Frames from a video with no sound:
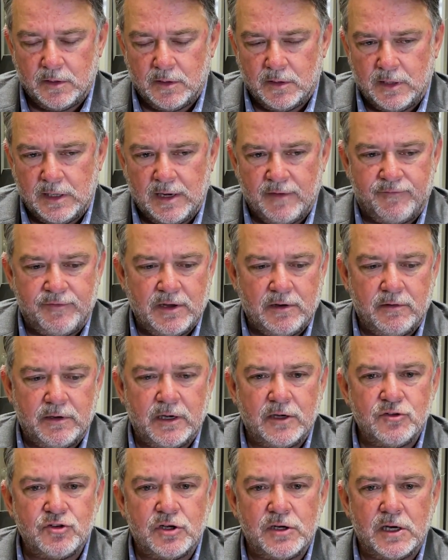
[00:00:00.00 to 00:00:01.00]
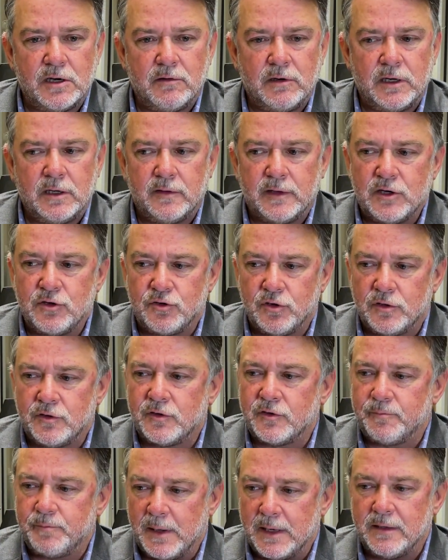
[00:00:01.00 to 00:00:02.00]
If they're in engineering, they should
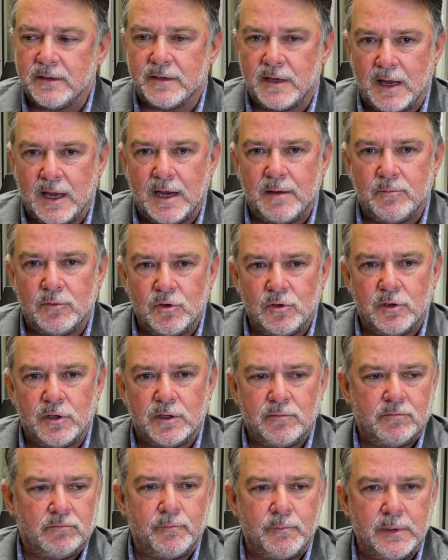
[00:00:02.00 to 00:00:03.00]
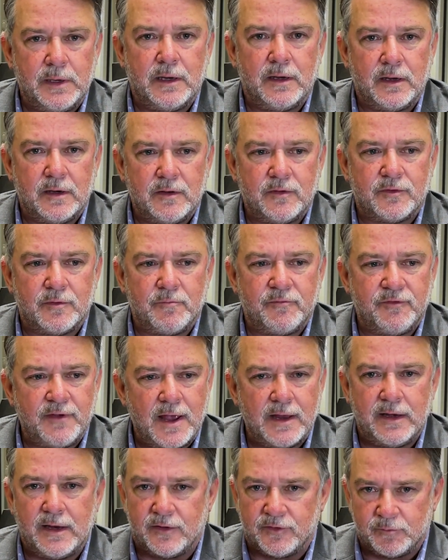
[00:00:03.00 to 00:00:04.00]
spend time learning, being in some
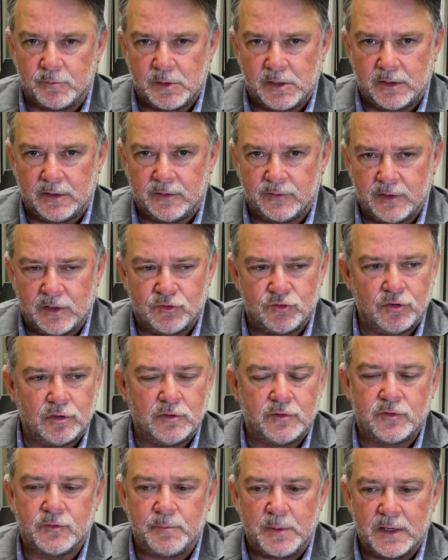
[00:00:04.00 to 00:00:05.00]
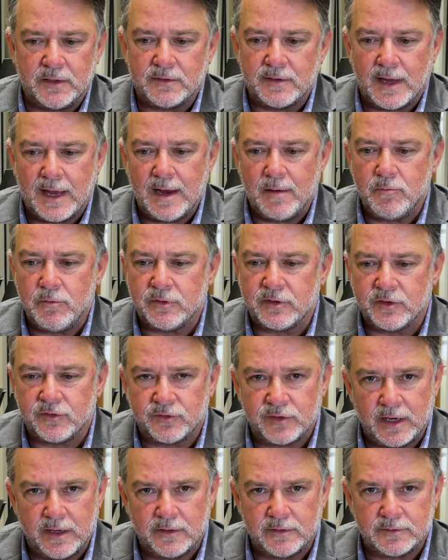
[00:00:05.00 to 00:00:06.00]
finance meetings. They should spend time with the
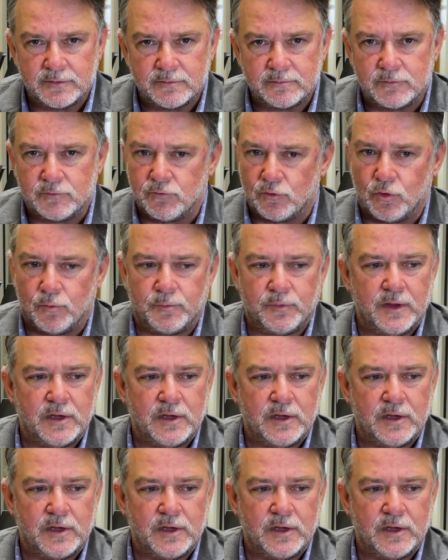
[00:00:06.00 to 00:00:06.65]
sales group.